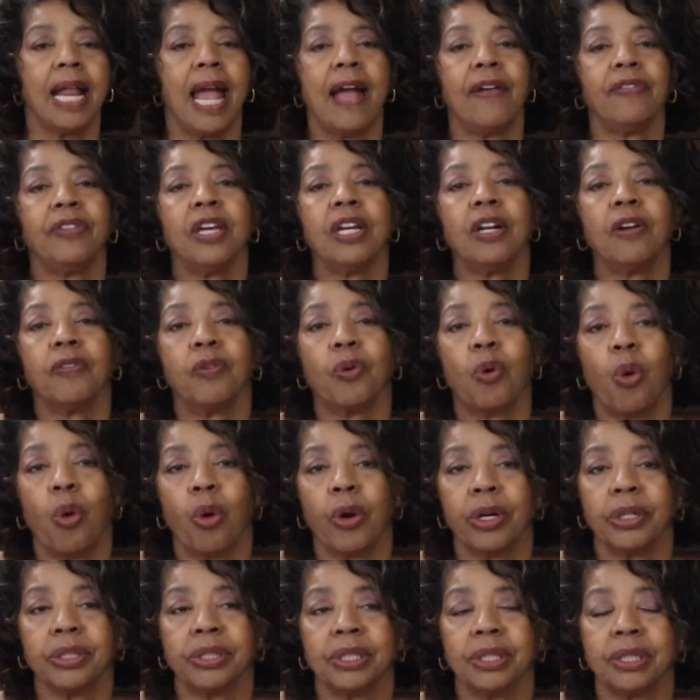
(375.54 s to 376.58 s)
And then of
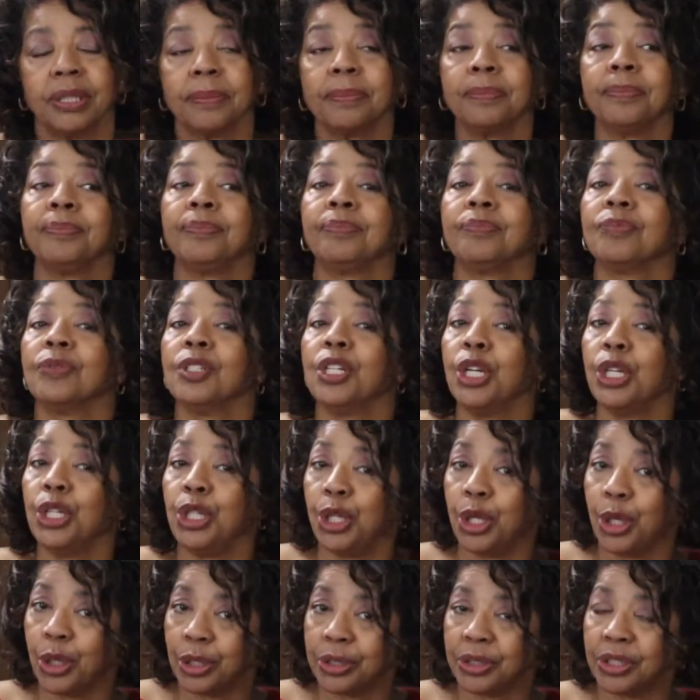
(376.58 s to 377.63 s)
course,
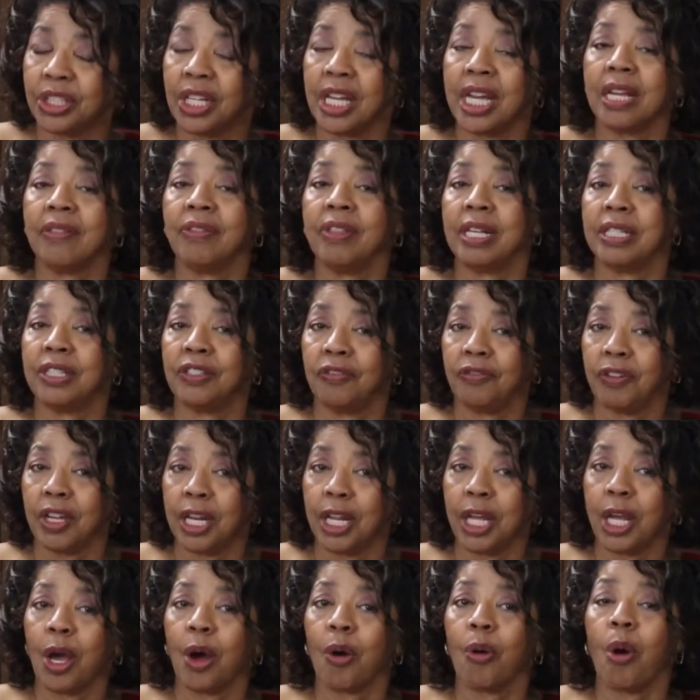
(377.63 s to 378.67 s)
you're seeing this
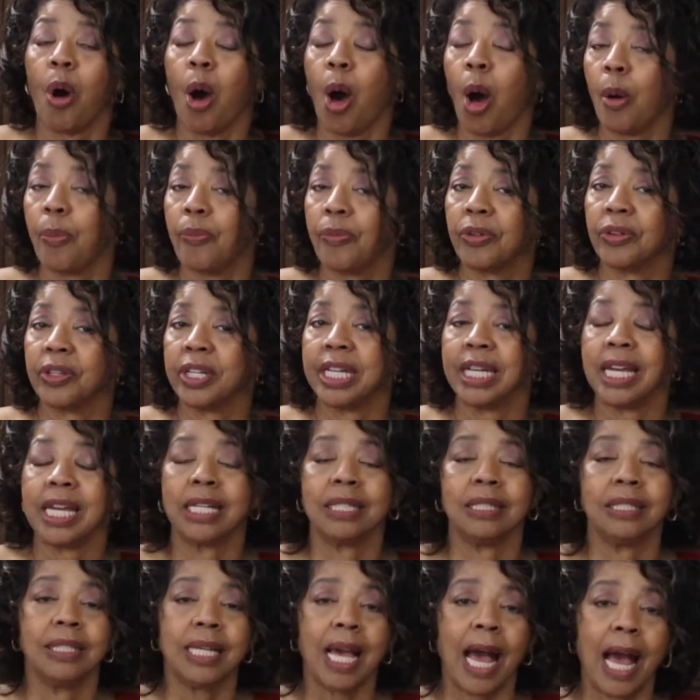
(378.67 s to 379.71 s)
video hopefully
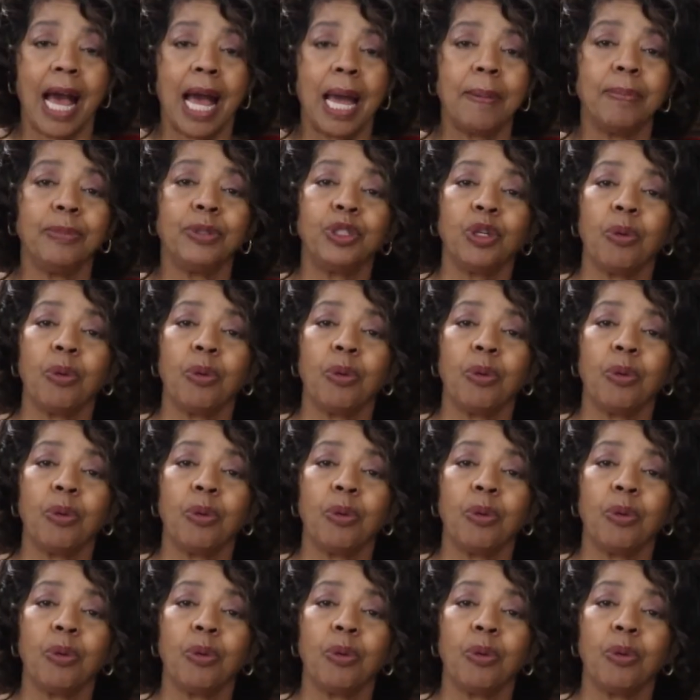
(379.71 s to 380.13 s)
in time